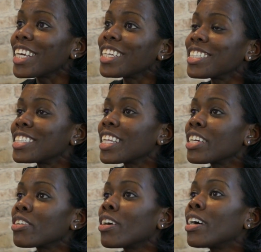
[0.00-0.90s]
days
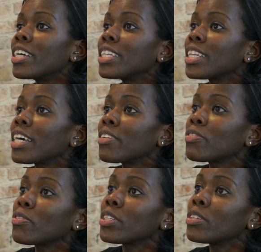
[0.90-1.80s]
later on in
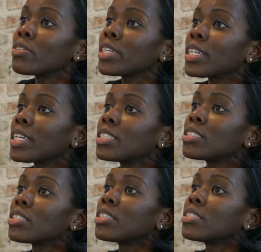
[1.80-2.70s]
life when you realize
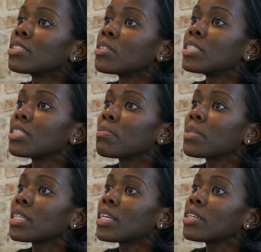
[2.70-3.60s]
you're doing
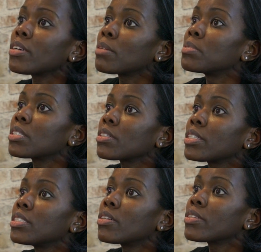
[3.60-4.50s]
something that you
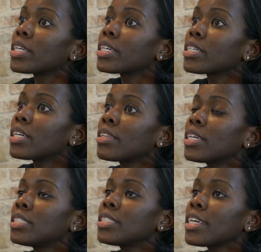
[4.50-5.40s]
absolutely don't like. And
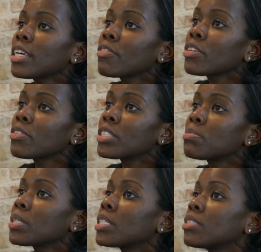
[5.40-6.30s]
then take every
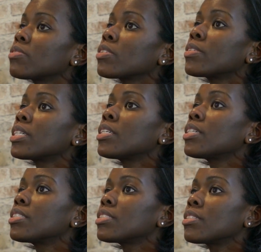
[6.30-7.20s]
experience for what it
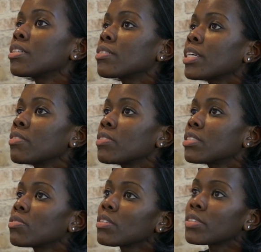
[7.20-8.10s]
is. You know, life
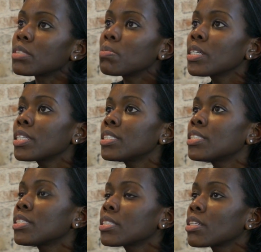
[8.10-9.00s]
is full of experiences.